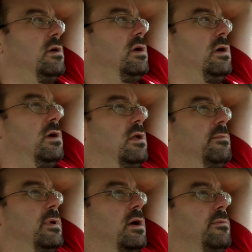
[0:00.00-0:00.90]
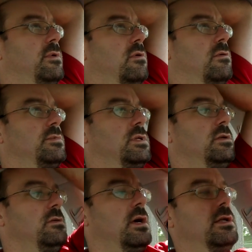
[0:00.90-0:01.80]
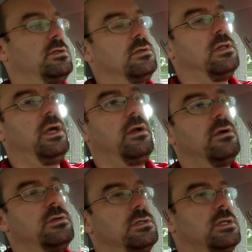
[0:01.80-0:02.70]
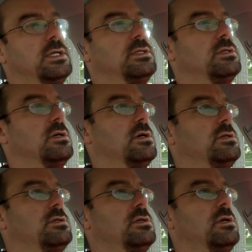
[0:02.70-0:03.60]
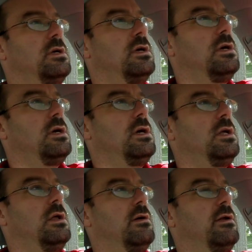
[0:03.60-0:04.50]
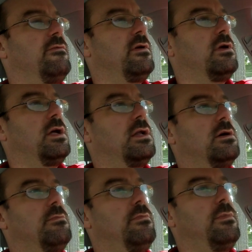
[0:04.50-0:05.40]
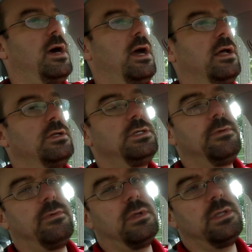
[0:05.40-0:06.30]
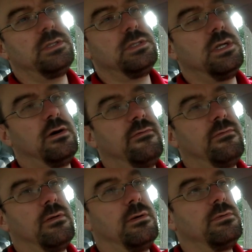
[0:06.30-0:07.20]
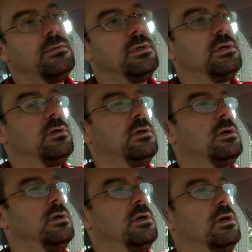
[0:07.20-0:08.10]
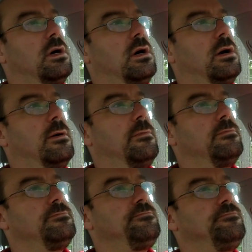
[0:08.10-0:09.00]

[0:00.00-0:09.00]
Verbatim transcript: and I'm not going to be home to do that until later, so that sucks. And now I got to figure out how to bag and ship all this stuff, probably. Um,